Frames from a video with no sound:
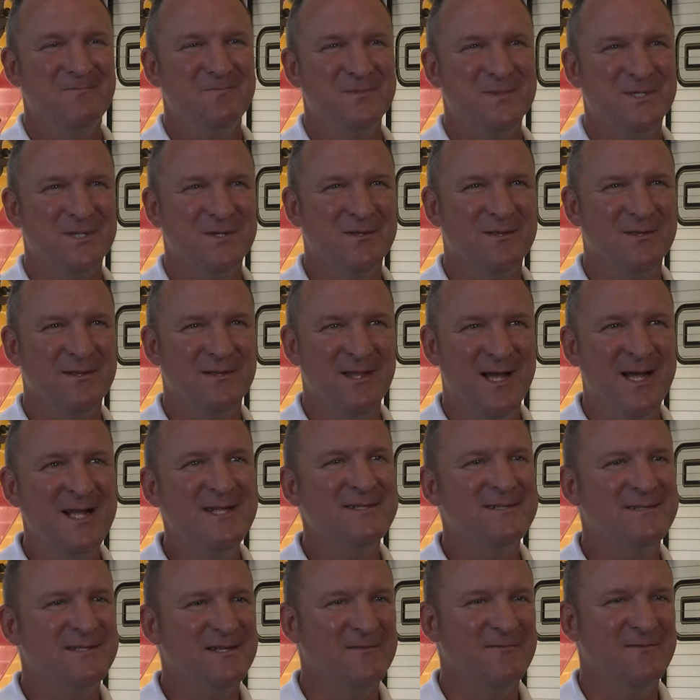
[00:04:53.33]
so
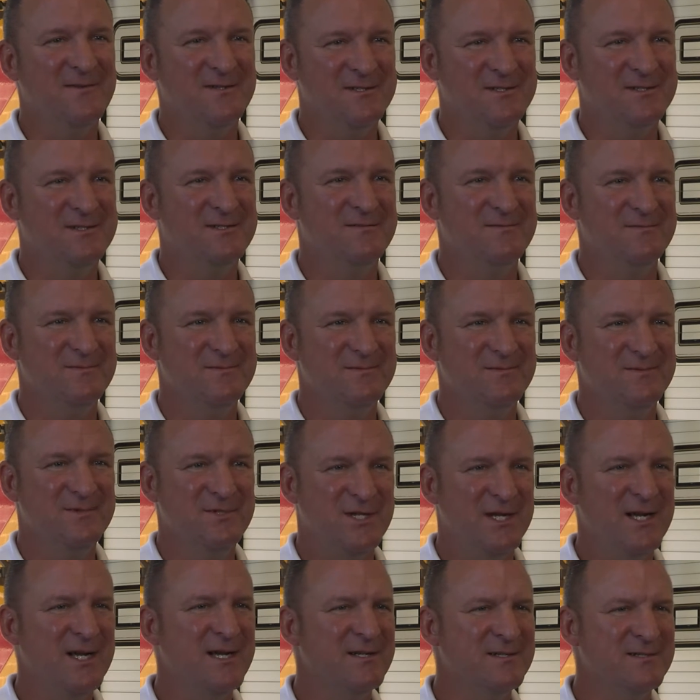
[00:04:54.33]
that stuff has
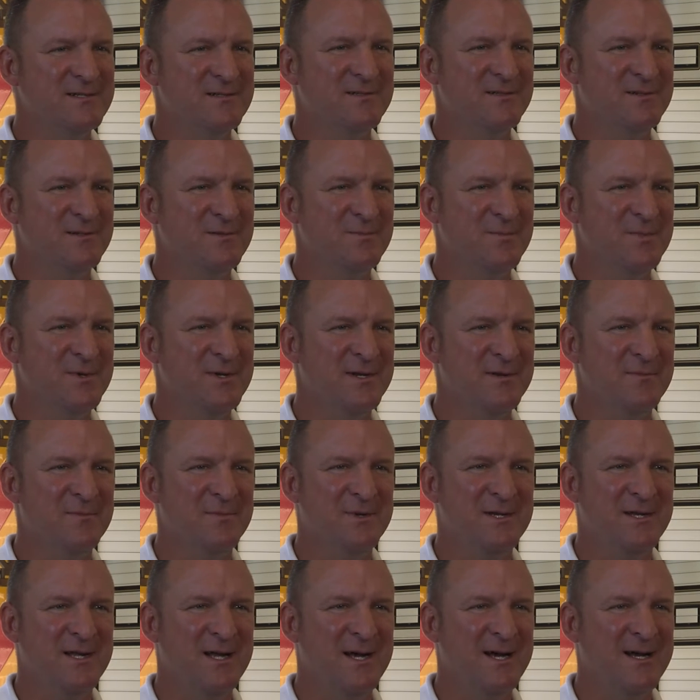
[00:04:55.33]
changed a little bit,
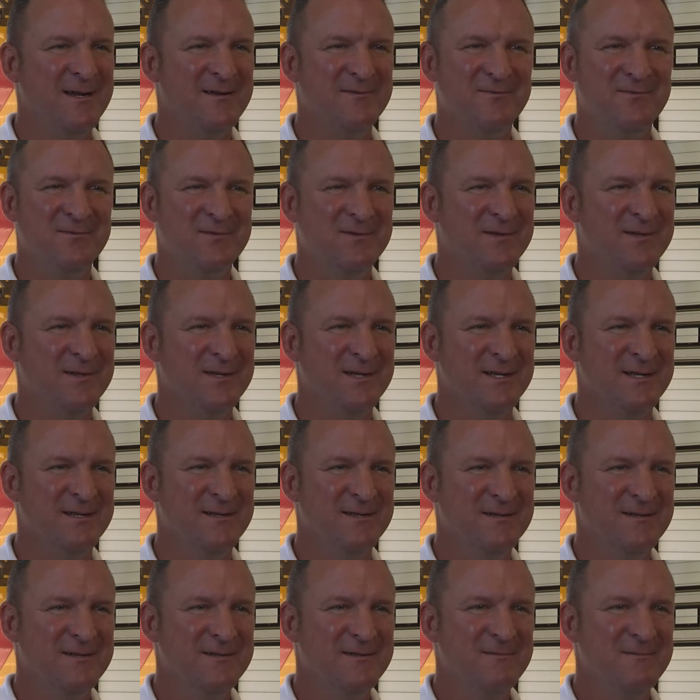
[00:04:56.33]
but not really